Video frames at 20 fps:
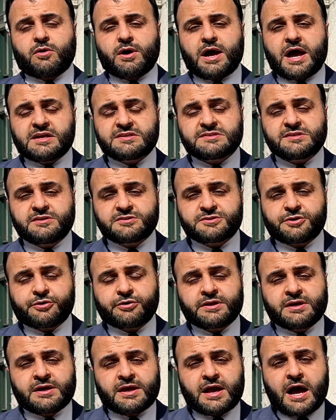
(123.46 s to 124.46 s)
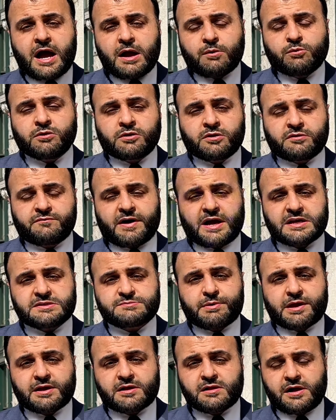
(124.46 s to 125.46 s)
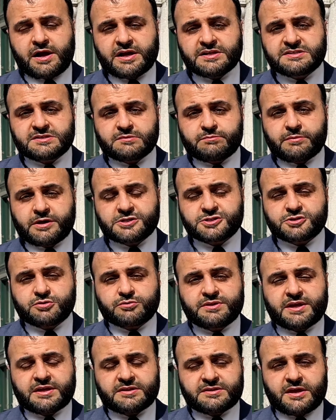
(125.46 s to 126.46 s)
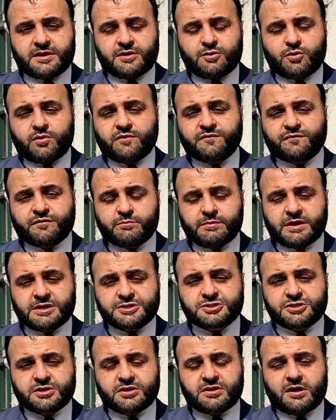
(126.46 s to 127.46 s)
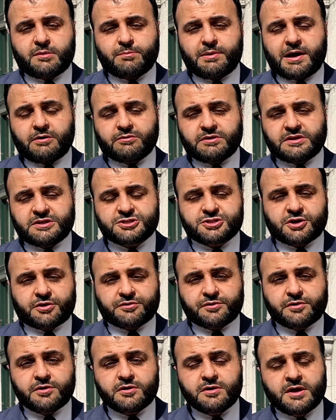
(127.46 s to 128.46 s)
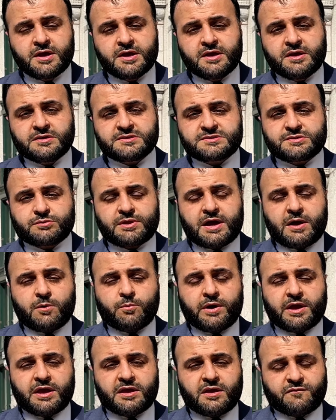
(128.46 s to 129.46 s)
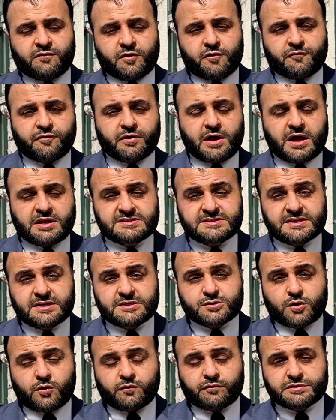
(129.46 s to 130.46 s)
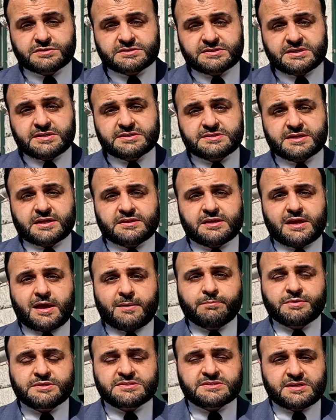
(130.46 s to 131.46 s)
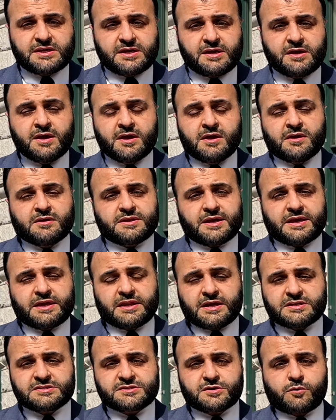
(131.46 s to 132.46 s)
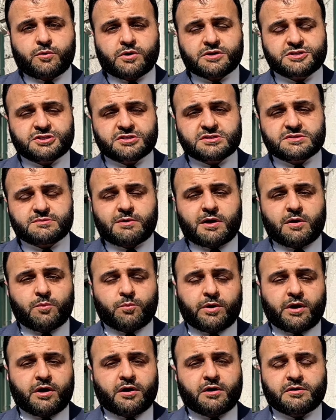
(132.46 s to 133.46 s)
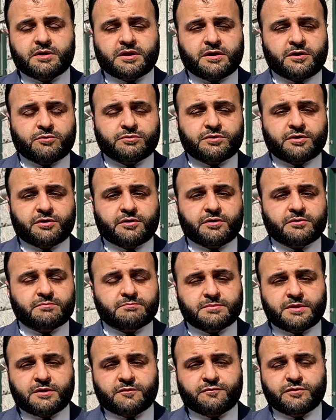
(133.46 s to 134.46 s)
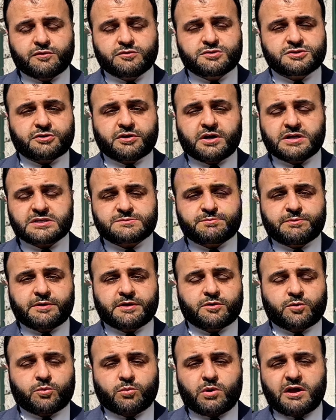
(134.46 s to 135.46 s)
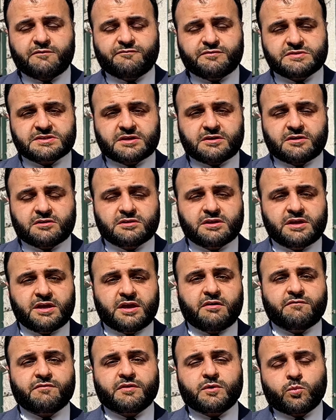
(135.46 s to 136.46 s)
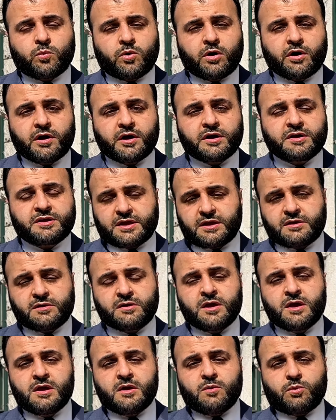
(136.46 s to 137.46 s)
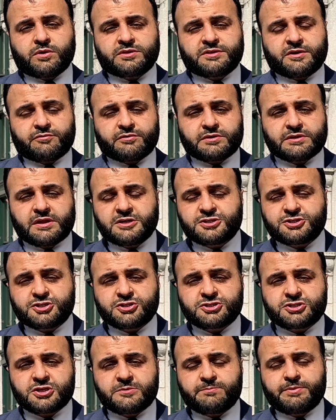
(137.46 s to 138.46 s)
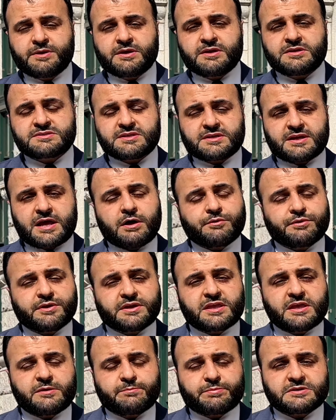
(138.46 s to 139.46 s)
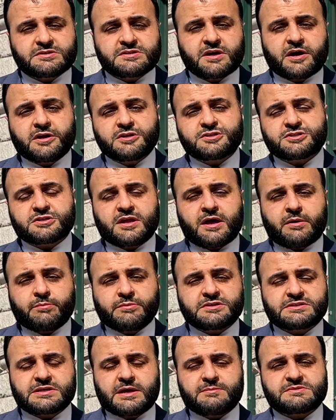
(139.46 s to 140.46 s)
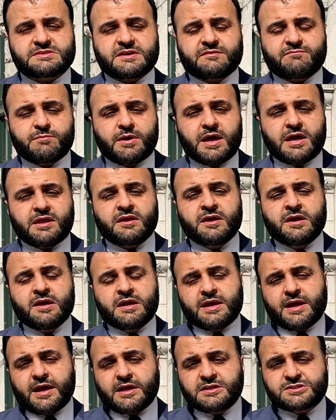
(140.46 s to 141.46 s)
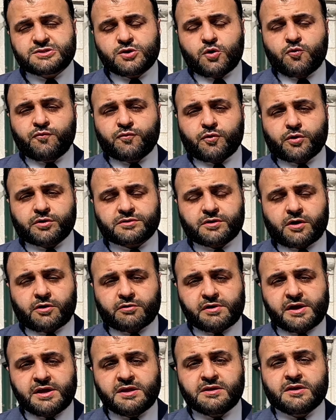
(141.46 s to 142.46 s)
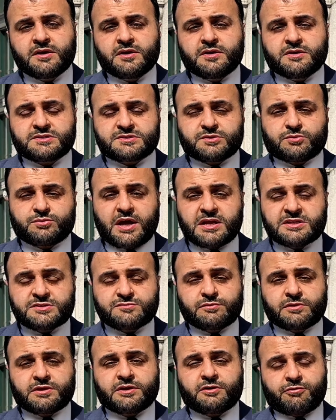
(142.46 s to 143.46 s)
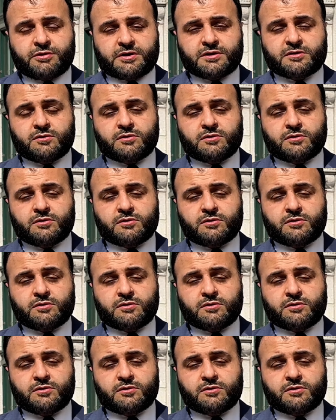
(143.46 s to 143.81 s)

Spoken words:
As an attorney, I will advise my clients to make sure that they know information about each other. So that way, if your fiance is overseas at the embassy, they can answer questions about where, their future husband or wife is going to live and work, and what their relationship is and how they keep in touch and how many times they've met and so forth. All right. So that's really critical.